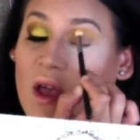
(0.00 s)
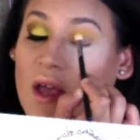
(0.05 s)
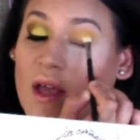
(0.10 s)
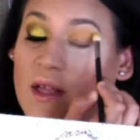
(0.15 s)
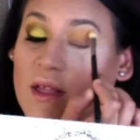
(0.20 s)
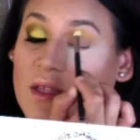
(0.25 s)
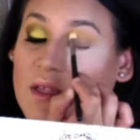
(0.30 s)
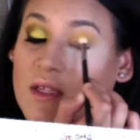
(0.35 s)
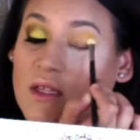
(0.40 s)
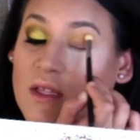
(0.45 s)

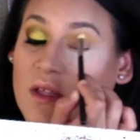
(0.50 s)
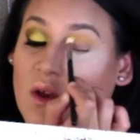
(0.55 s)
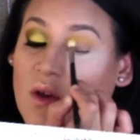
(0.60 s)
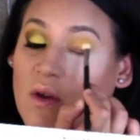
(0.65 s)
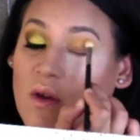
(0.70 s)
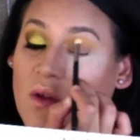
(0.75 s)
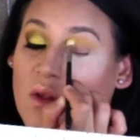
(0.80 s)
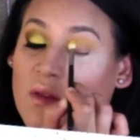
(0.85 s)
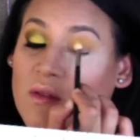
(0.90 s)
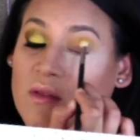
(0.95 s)
and
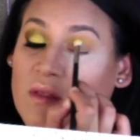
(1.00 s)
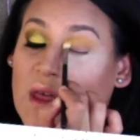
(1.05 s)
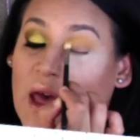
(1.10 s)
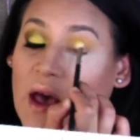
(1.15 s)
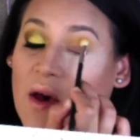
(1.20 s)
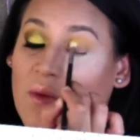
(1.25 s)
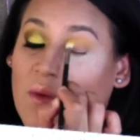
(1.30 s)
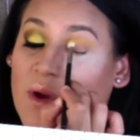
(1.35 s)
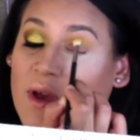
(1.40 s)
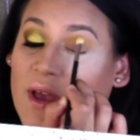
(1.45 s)
so
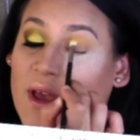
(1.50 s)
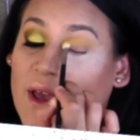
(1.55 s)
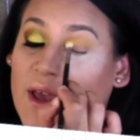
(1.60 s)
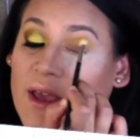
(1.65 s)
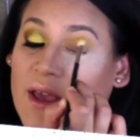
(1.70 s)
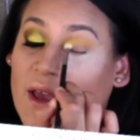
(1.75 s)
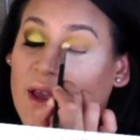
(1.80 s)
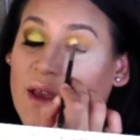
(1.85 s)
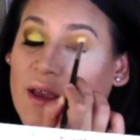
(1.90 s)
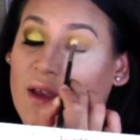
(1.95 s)
that
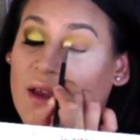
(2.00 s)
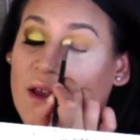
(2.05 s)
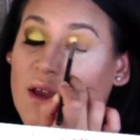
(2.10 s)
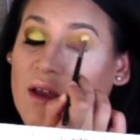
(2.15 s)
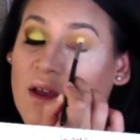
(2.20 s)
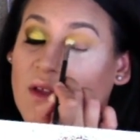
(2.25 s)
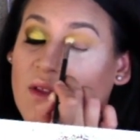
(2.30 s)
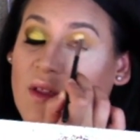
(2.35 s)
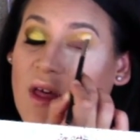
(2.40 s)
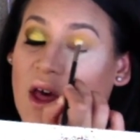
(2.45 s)
way
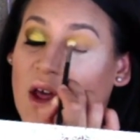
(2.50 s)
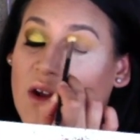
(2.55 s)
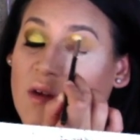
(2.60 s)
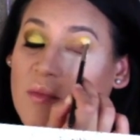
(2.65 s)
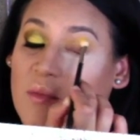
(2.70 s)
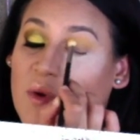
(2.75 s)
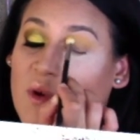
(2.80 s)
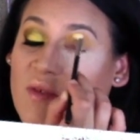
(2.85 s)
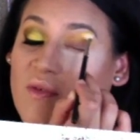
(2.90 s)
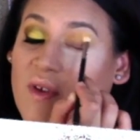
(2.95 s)

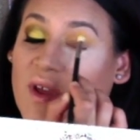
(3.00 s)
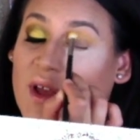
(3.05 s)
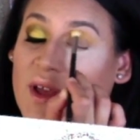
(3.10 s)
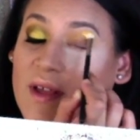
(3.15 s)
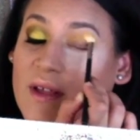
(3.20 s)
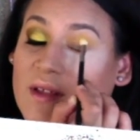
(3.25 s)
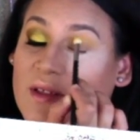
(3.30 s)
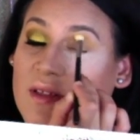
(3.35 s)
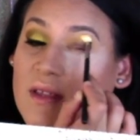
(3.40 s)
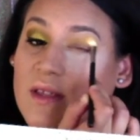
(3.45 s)
that'll
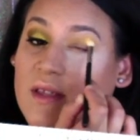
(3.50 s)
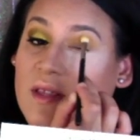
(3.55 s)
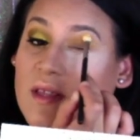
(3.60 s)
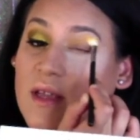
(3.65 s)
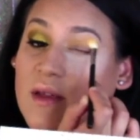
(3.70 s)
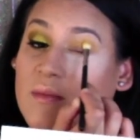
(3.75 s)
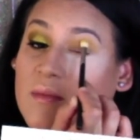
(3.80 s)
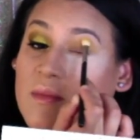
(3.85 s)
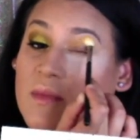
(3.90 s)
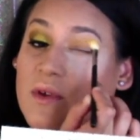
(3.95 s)
prevent
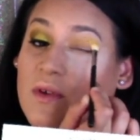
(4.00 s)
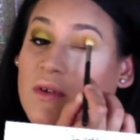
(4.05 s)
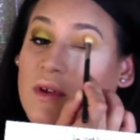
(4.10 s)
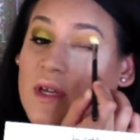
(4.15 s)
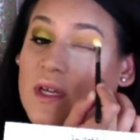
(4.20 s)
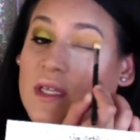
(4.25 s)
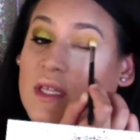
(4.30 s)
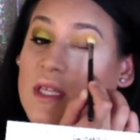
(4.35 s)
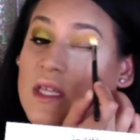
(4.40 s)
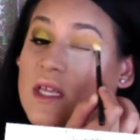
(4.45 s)
some
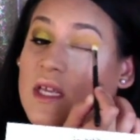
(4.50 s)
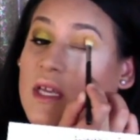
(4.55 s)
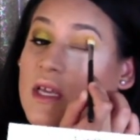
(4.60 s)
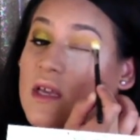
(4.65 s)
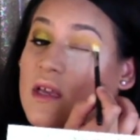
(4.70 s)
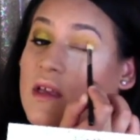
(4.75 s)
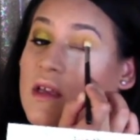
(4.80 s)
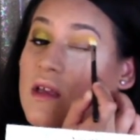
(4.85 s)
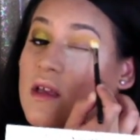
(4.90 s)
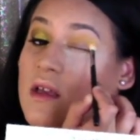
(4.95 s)

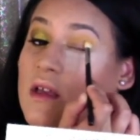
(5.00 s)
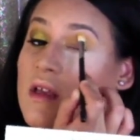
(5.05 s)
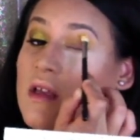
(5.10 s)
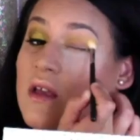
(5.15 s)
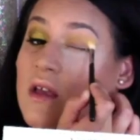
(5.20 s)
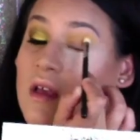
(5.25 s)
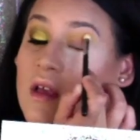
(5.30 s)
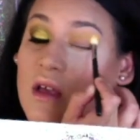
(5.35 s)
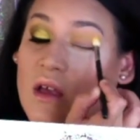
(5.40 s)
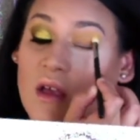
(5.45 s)
creasing
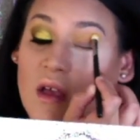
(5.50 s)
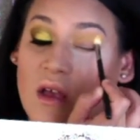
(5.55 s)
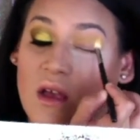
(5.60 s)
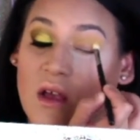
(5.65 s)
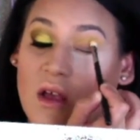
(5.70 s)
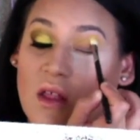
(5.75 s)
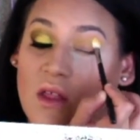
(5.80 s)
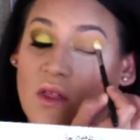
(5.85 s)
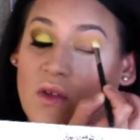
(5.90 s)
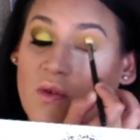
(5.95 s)

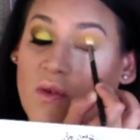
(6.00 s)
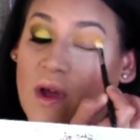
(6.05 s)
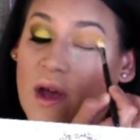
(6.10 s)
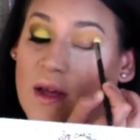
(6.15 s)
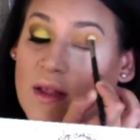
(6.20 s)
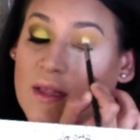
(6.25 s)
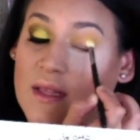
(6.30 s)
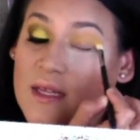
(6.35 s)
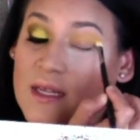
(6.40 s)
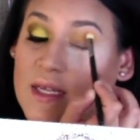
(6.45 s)

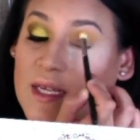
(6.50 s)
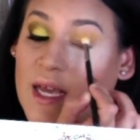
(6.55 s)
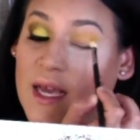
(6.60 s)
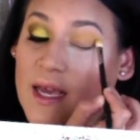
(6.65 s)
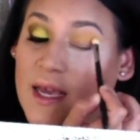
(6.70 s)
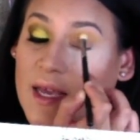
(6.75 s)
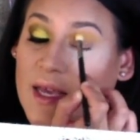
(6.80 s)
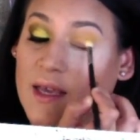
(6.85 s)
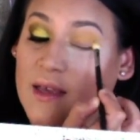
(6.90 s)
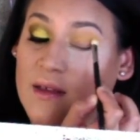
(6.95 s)
throughout the
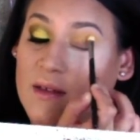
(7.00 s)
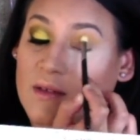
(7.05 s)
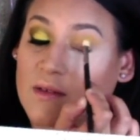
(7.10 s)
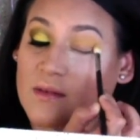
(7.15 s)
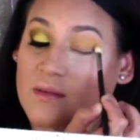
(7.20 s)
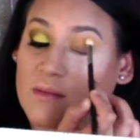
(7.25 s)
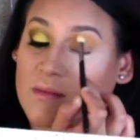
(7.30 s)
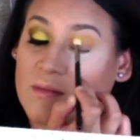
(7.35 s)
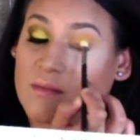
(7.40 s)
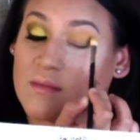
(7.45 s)
day.
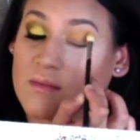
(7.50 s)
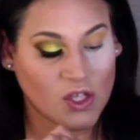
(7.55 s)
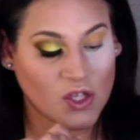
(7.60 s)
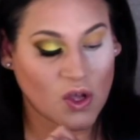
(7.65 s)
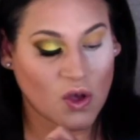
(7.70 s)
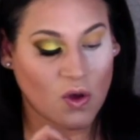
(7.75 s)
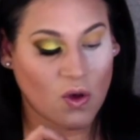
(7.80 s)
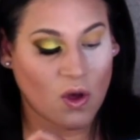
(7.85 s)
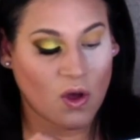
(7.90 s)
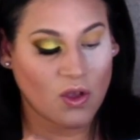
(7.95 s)

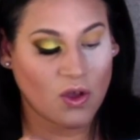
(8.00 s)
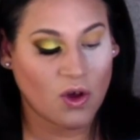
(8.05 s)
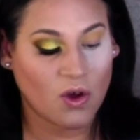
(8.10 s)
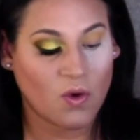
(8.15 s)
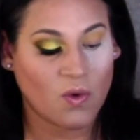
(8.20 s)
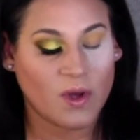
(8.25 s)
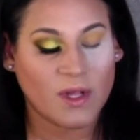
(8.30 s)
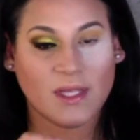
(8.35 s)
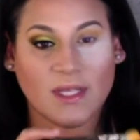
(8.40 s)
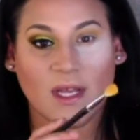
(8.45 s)
So you're
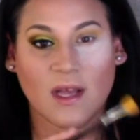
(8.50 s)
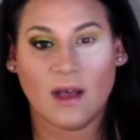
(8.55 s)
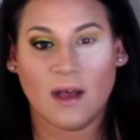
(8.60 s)
going